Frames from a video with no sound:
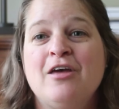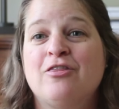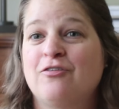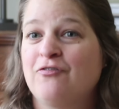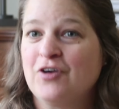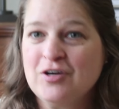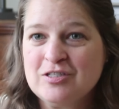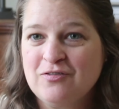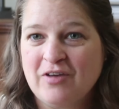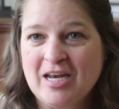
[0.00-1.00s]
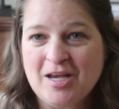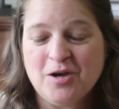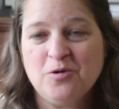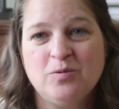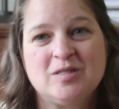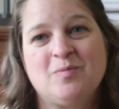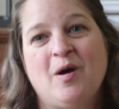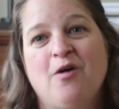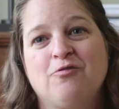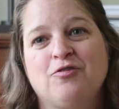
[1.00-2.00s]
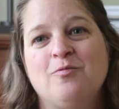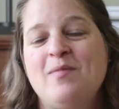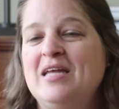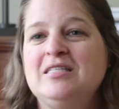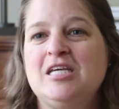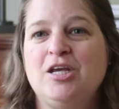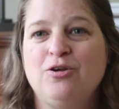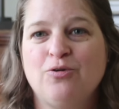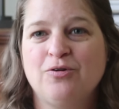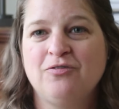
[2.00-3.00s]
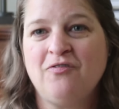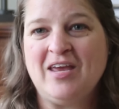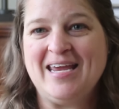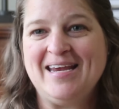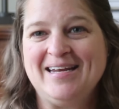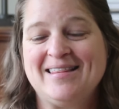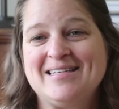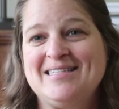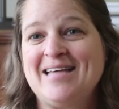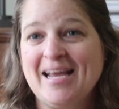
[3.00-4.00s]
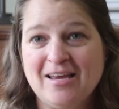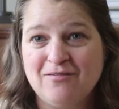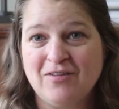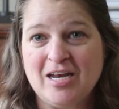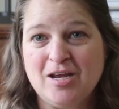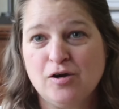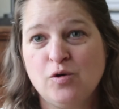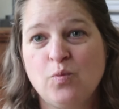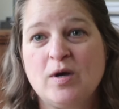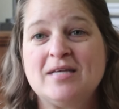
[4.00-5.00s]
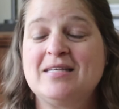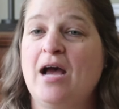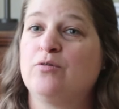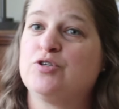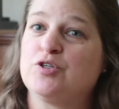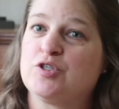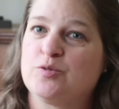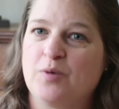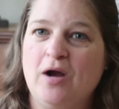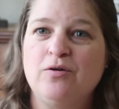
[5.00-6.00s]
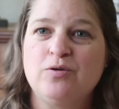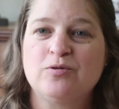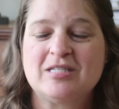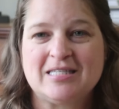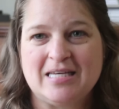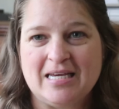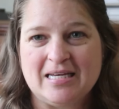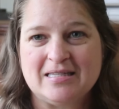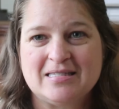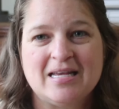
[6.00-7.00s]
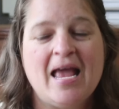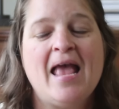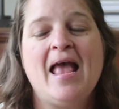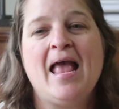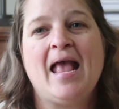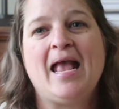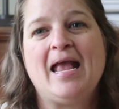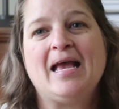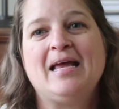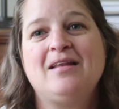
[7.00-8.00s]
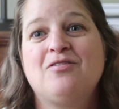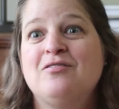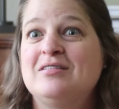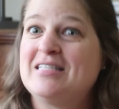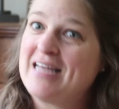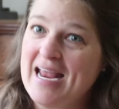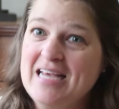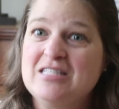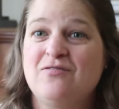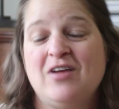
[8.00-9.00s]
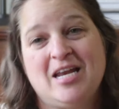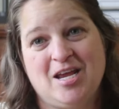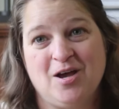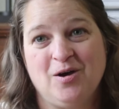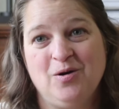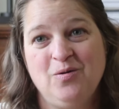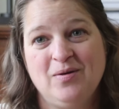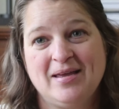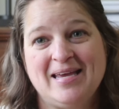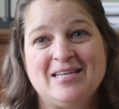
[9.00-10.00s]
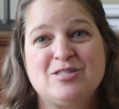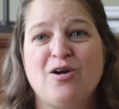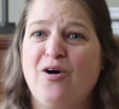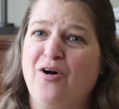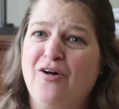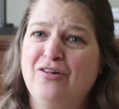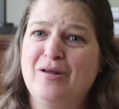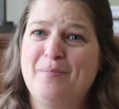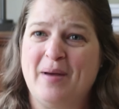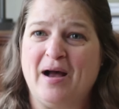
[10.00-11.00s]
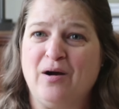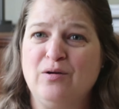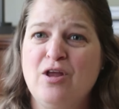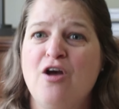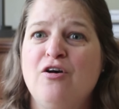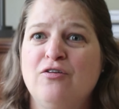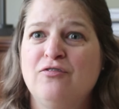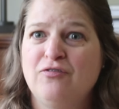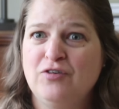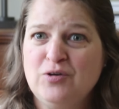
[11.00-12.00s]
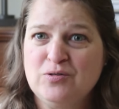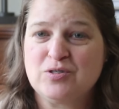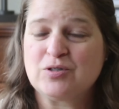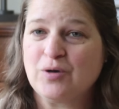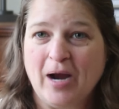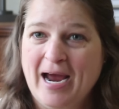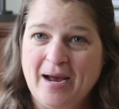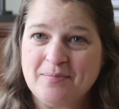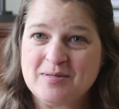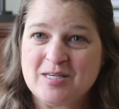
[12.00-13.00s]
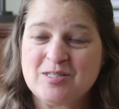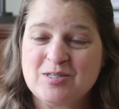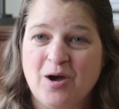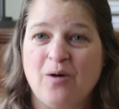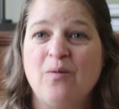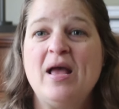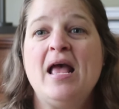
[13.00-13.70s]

The first video was about fermenting your feed. The second video was how to sprout your seeds. And today's video is all about food scraps. So